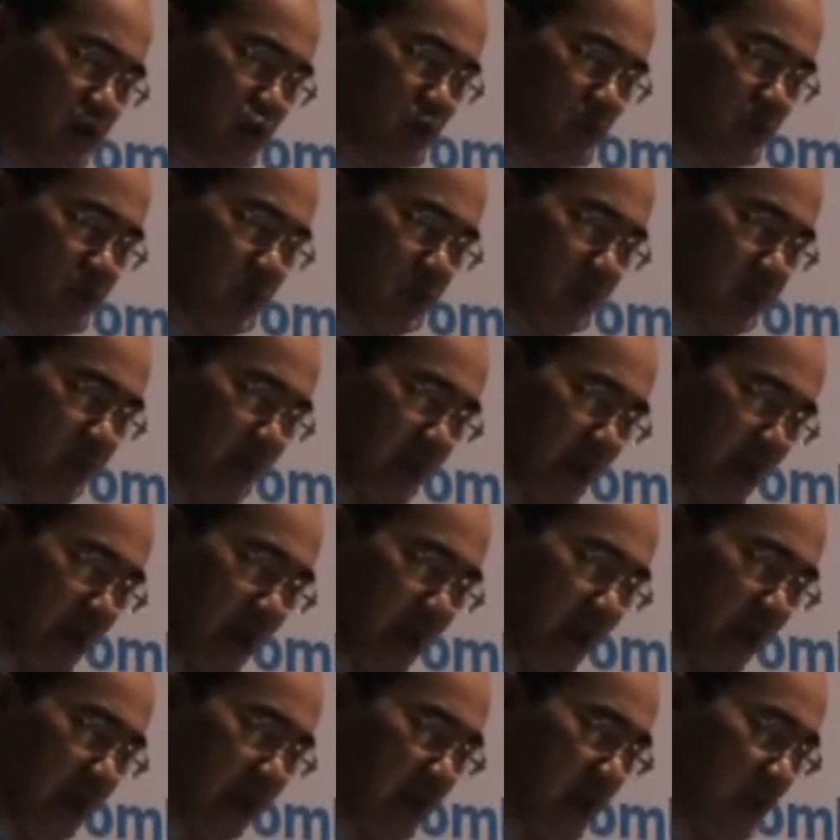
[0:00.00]
to
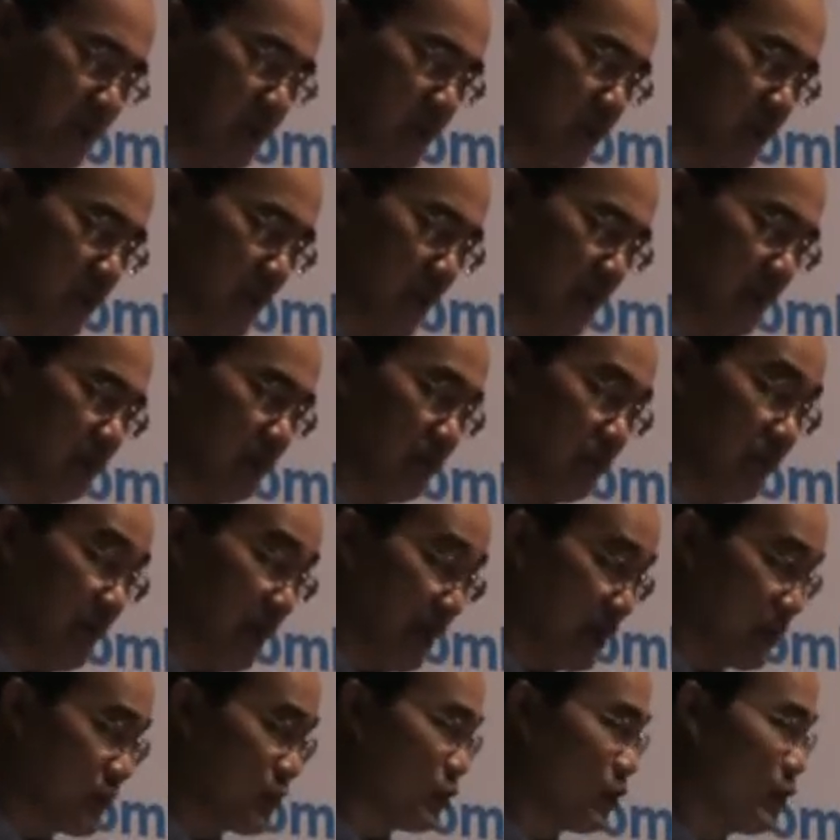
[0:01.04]
prepare and implement
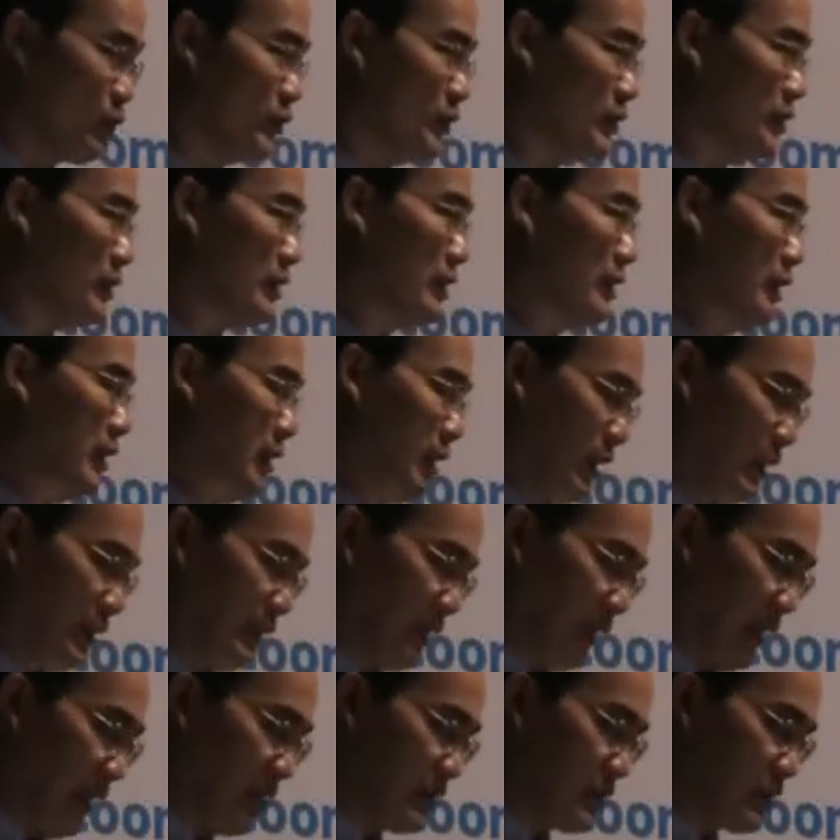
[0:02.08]
very soon a
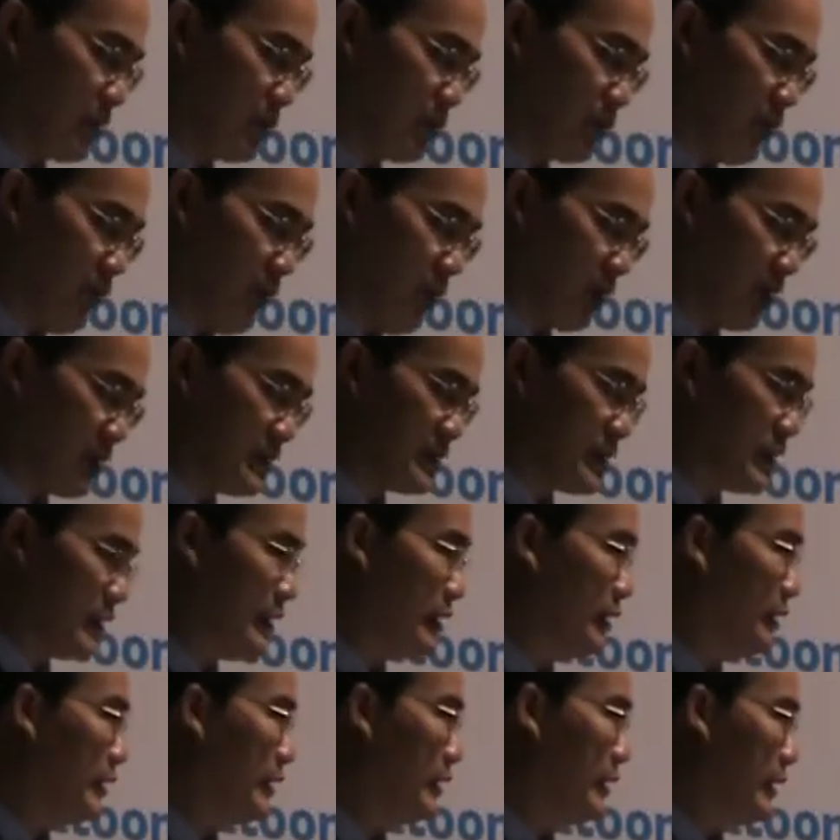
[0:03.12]
national policy
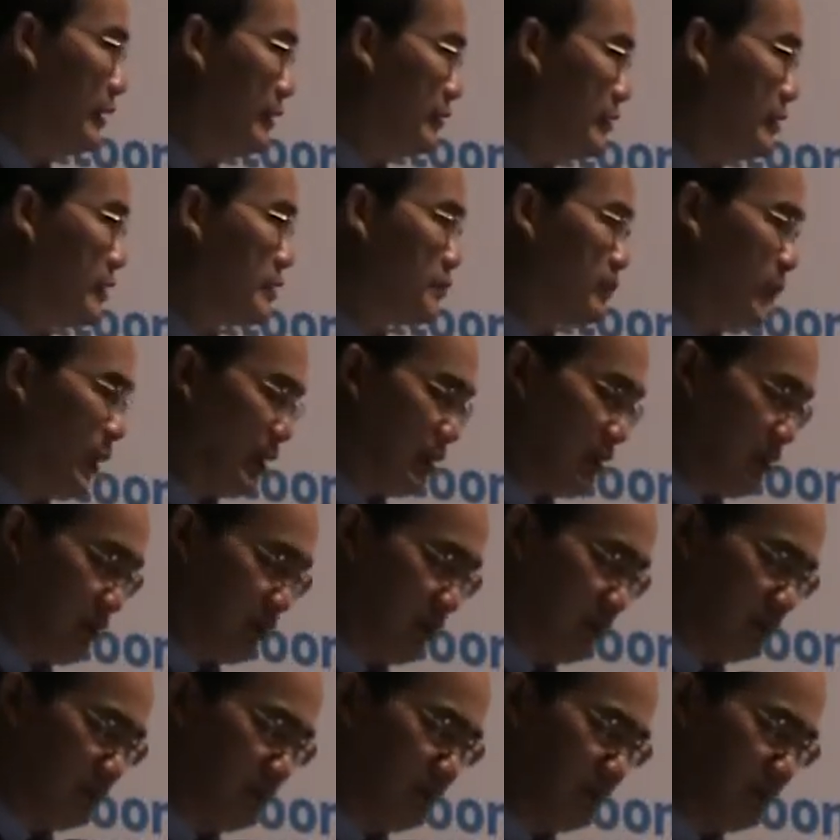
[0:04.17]
in this matter.